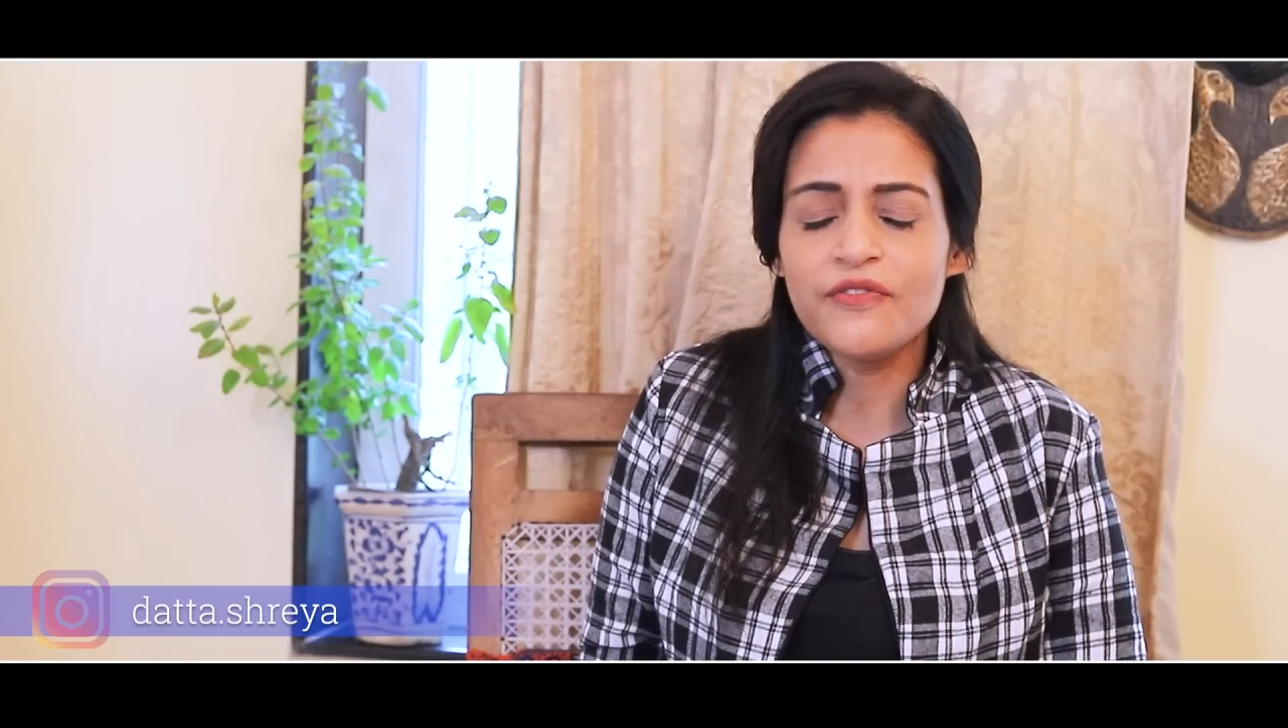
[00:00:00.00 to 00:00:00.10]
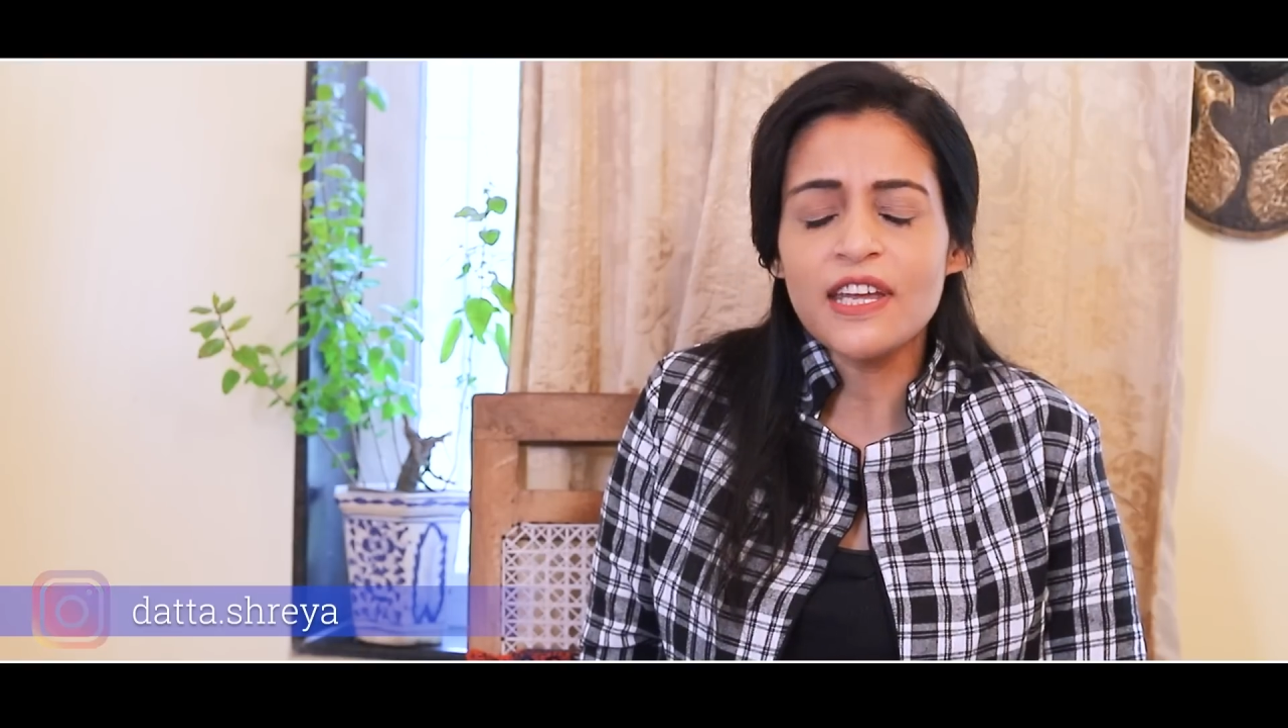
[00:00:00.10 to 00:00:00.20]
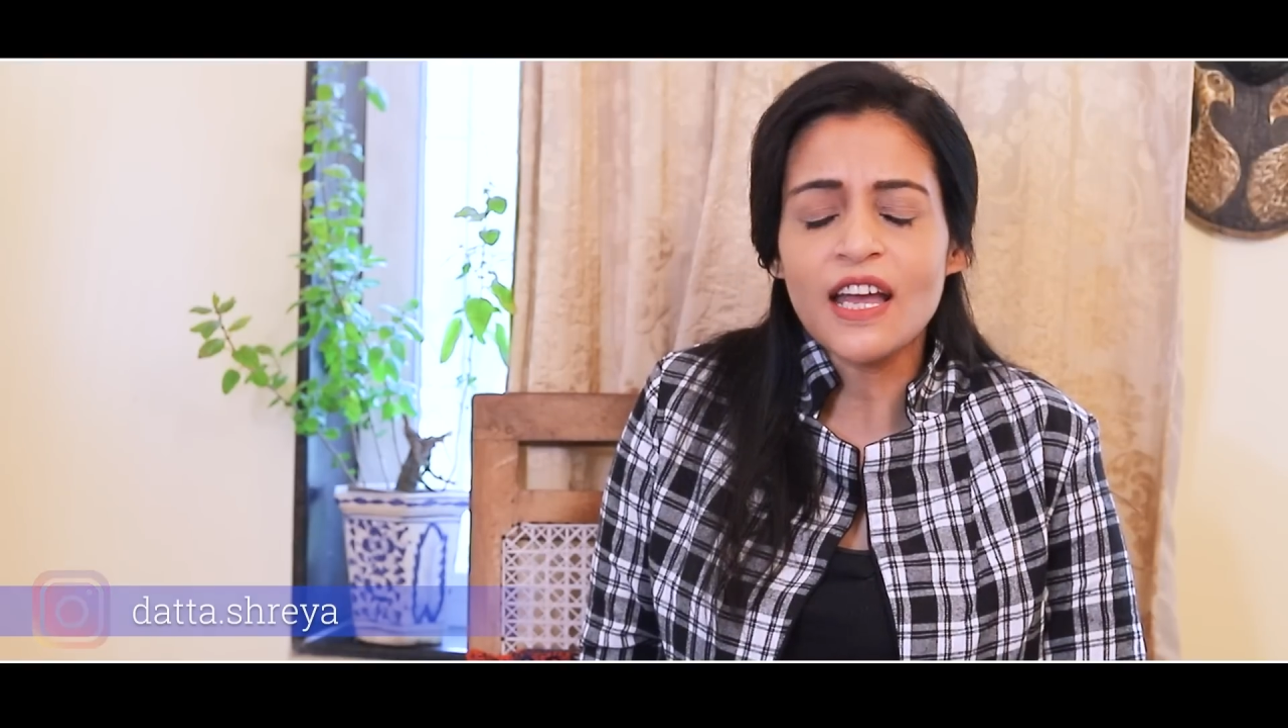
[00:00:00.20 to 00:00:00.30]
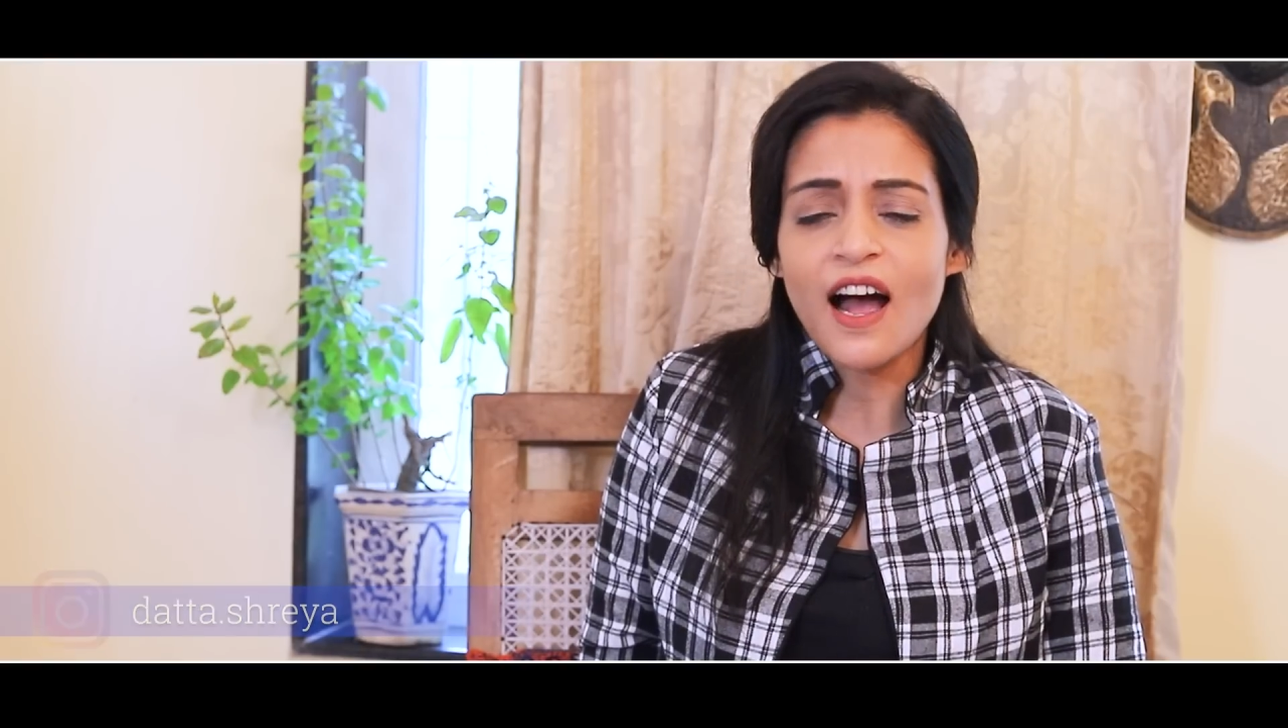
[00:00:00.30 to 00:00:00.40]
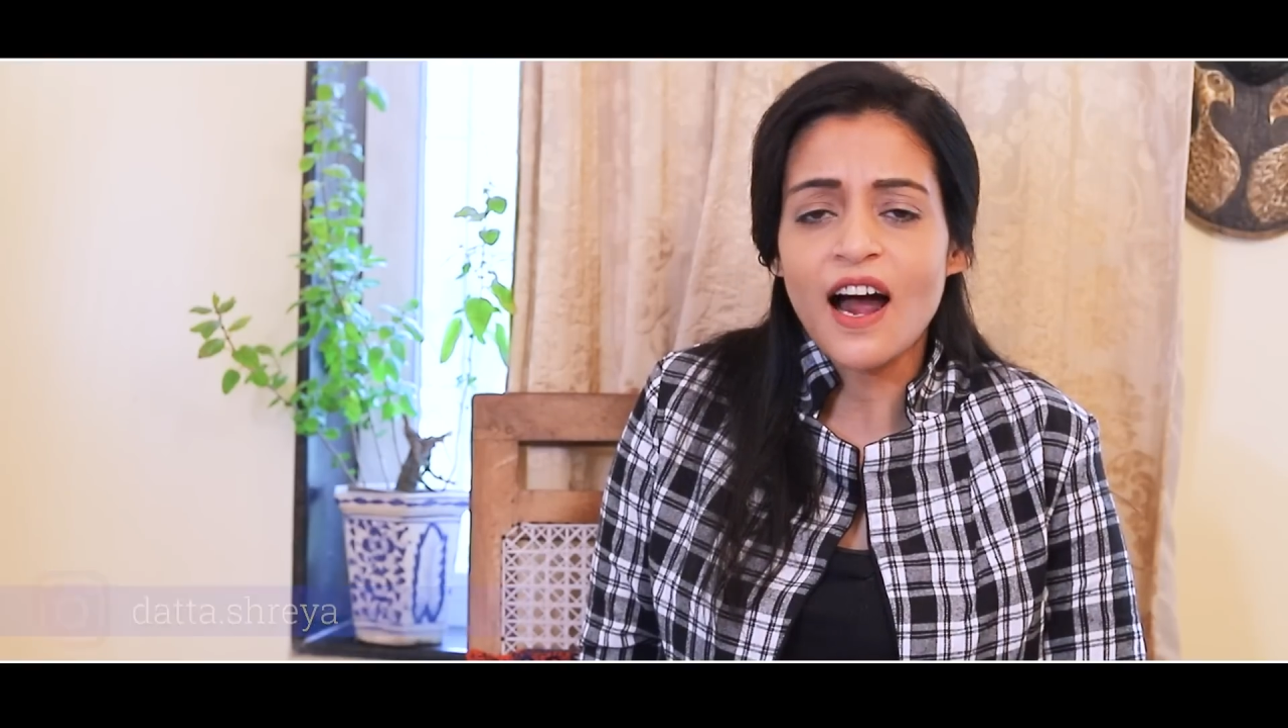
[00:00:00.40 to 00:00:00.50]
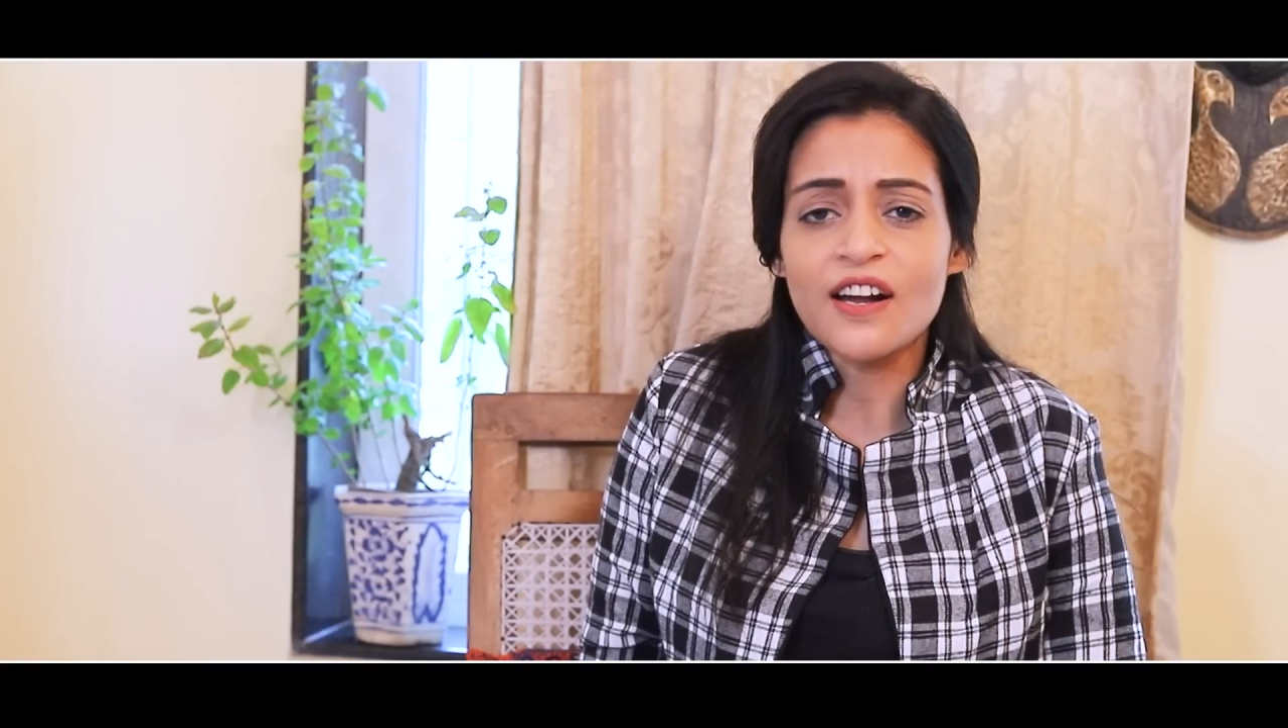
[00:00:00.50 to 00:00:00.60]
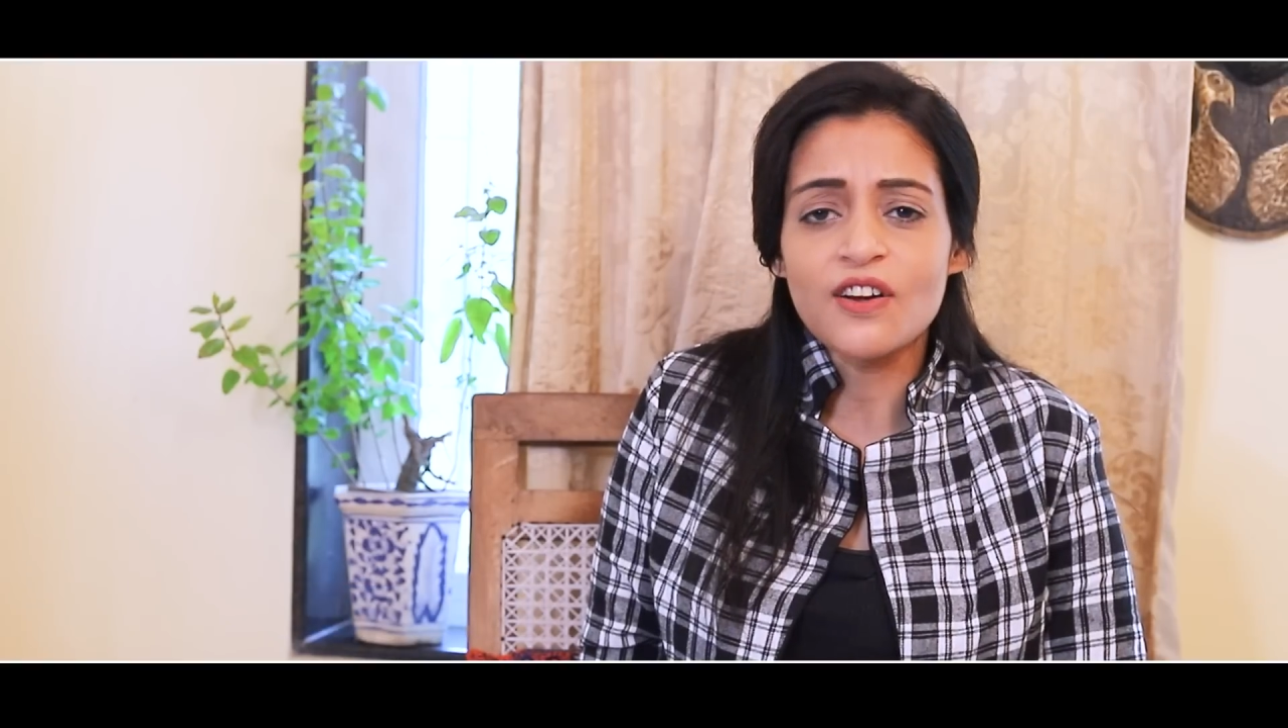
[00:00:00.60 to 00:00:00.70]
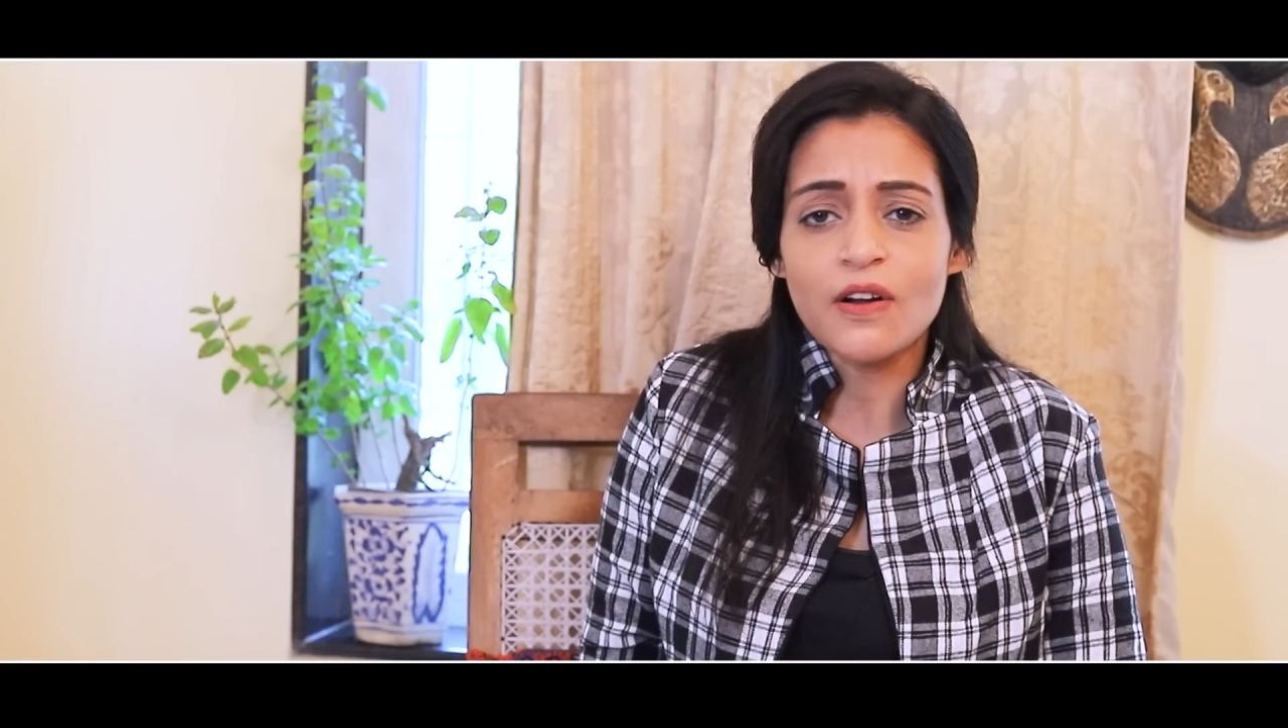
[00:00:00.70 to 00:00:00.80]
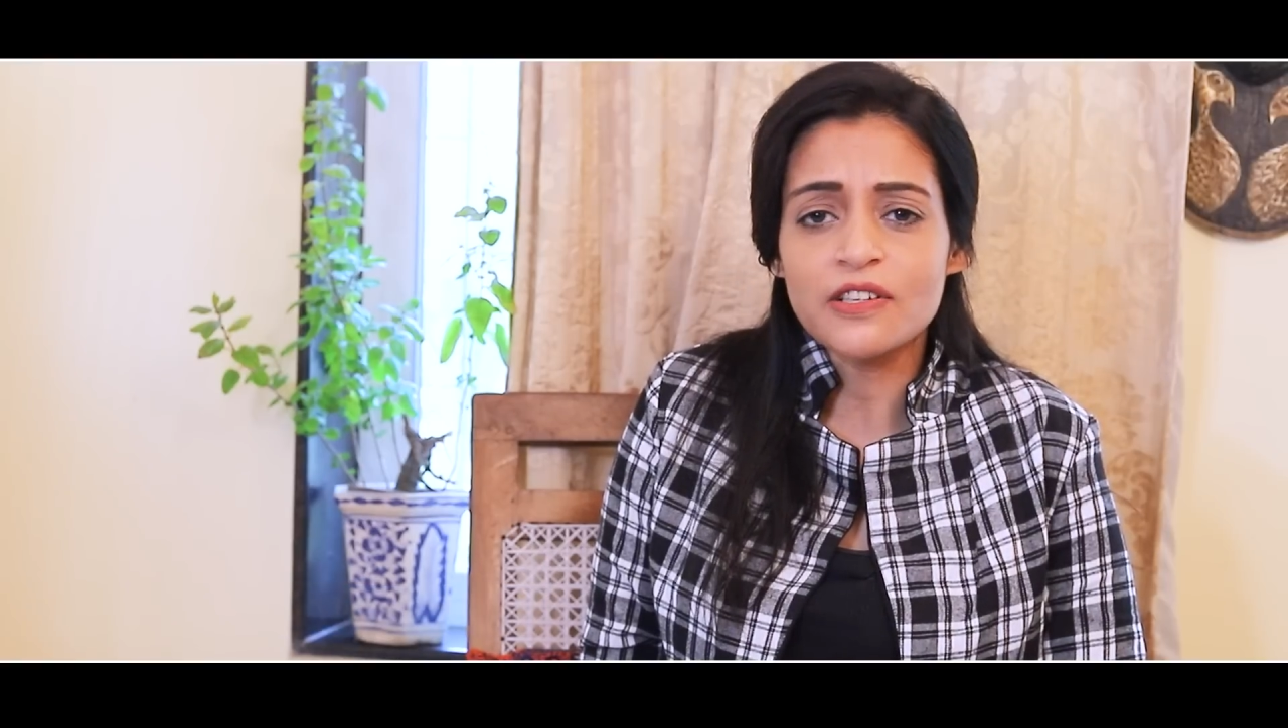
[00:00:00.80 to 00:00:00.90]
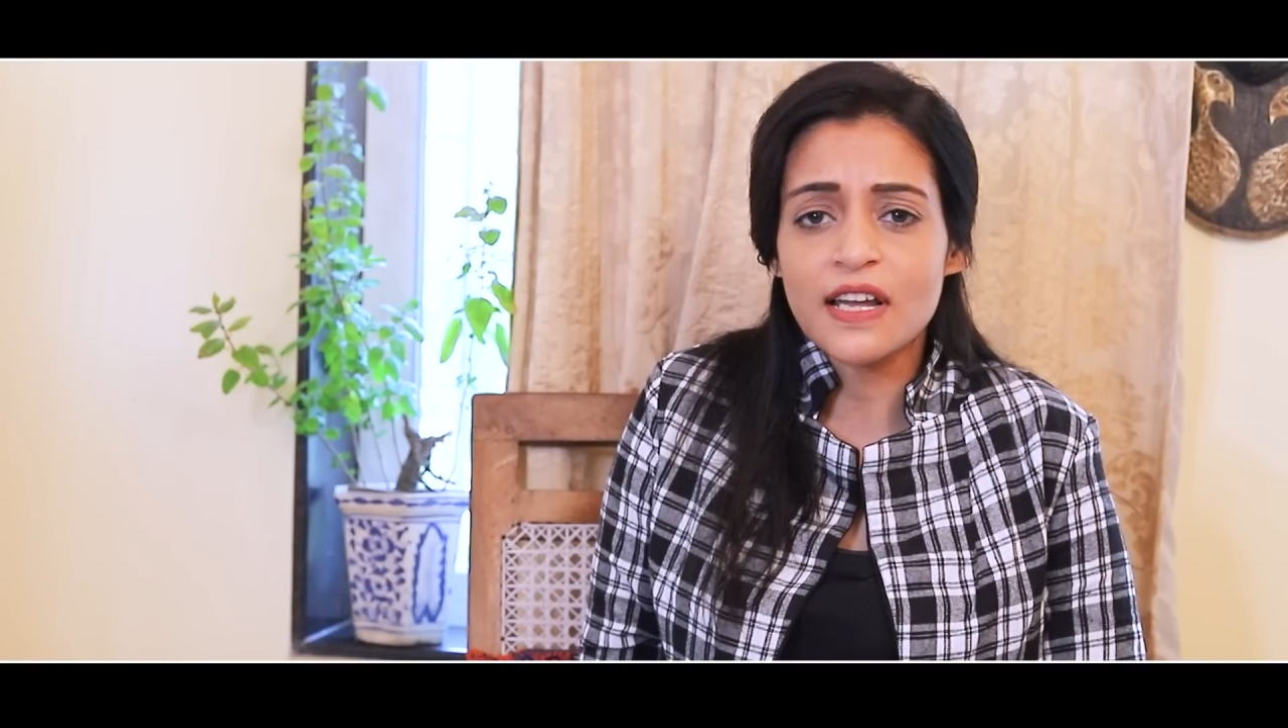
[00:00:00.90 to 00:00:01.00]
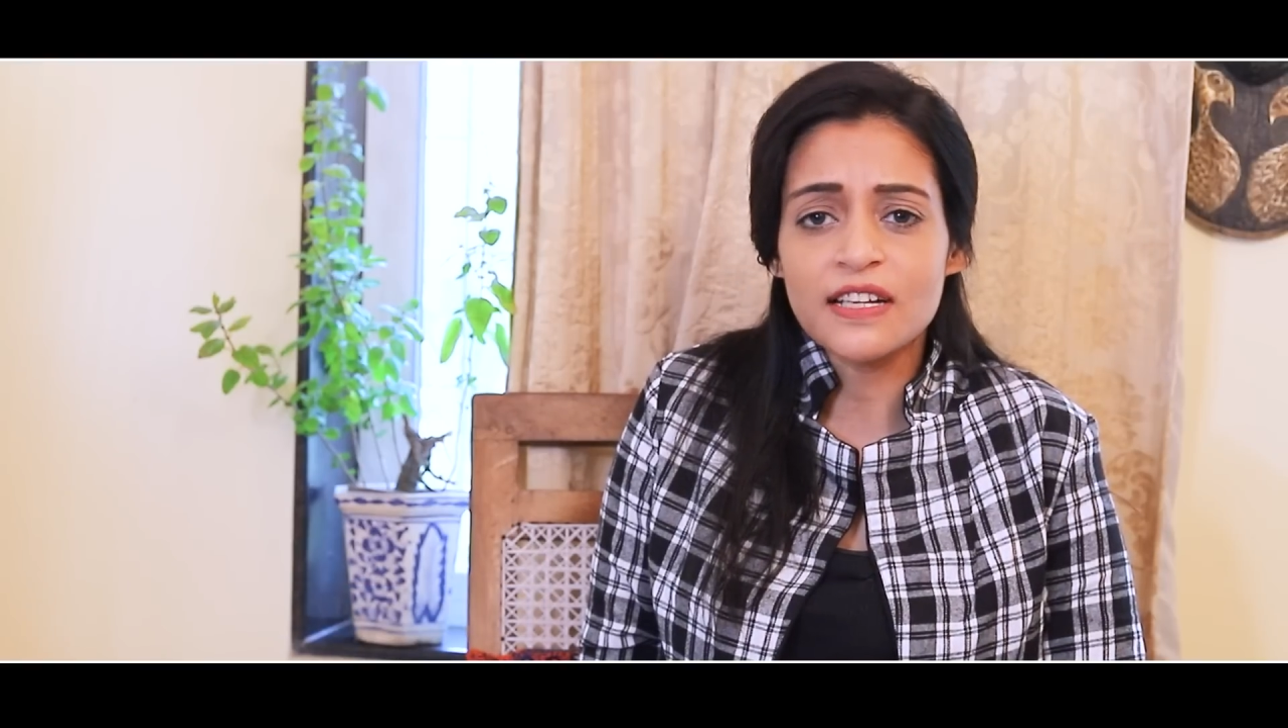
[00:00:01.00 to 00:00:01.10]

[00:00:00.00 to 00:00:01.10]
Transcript: we are not